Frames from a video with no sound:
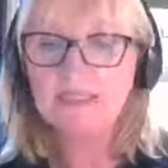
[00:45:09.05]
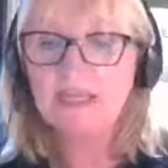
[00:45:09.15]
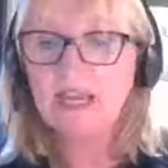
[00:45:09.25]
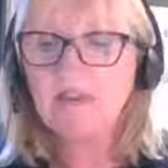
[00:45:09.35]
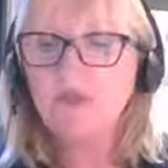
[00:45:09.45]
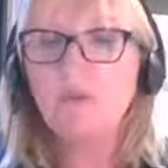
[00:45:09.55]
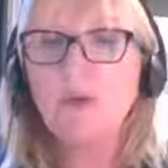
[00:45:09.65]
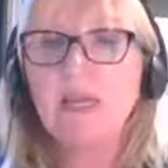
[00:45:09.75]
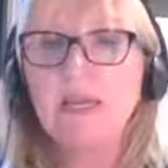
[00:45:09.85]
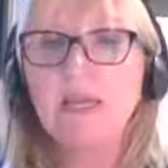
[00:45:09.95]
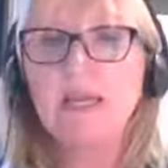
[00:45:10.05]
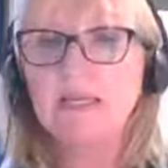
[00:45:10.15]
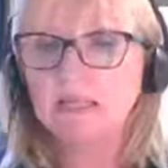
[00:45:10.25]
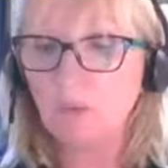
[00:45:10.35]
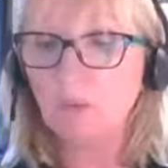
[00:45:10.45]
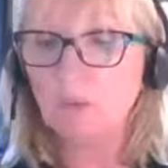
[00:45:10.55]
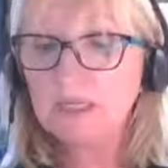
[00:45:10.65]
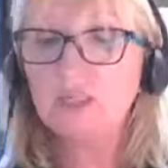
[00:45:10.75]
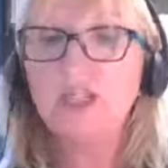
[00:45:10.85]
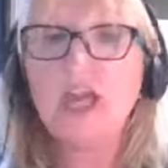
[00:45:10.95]
David Weir is a
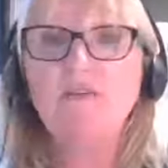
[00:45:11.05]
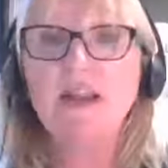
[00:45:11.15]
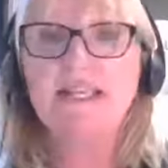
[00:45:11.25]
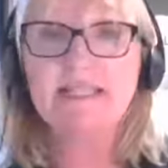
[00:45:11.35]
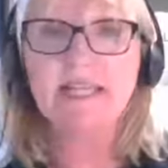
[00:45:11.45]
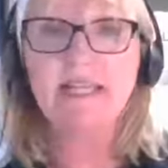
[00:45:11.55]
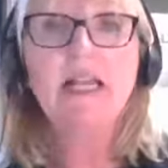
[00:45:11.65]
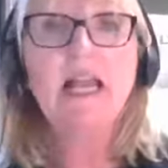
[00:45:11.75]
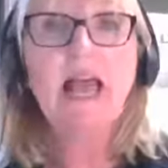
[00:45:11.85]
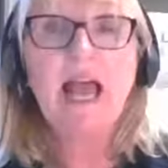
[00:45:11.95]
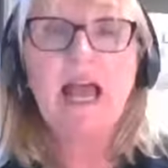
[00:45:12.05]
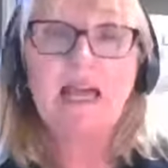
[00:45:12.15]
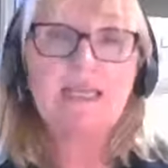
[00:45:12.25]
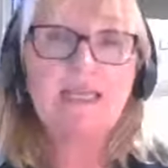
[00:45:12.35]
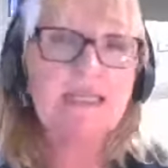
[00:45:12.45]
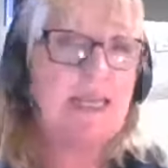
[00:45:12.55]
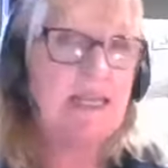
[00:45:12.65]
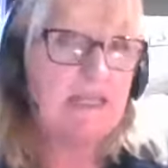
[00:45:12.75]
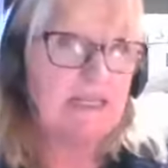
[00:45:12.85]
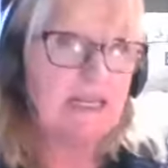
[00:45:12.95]
wheelchair racer and
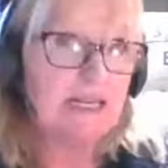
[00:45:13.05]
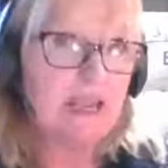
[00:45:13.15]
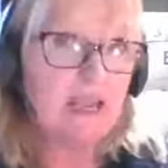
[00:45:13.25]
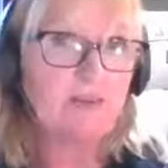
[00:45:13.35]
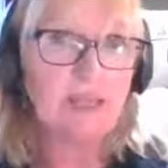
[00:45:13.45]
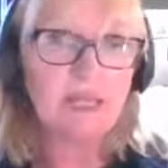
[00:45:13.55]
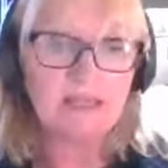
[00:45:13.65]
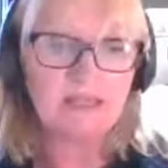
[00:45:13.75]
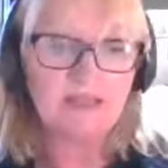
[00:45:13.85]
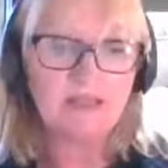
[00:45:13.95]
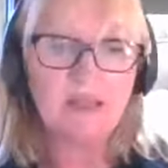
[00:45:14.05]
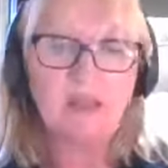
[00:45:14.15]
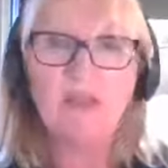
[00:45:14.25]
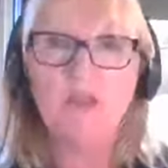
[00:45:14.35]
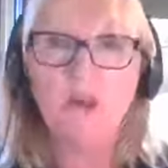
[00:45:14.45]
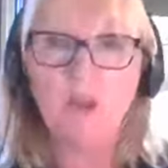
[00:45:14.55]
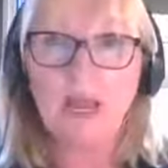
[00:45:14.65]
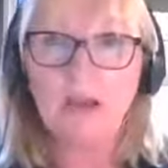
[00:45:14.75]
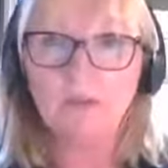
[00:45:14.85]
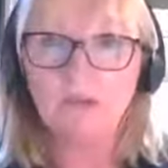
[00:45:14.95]
his nickname is the
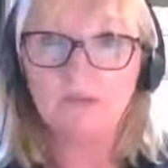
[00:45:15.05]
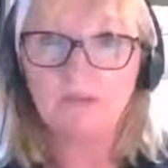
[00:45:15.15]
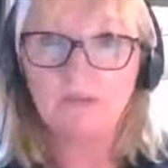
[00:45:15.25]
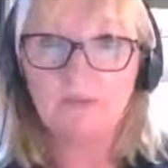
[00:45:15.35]
werewolf.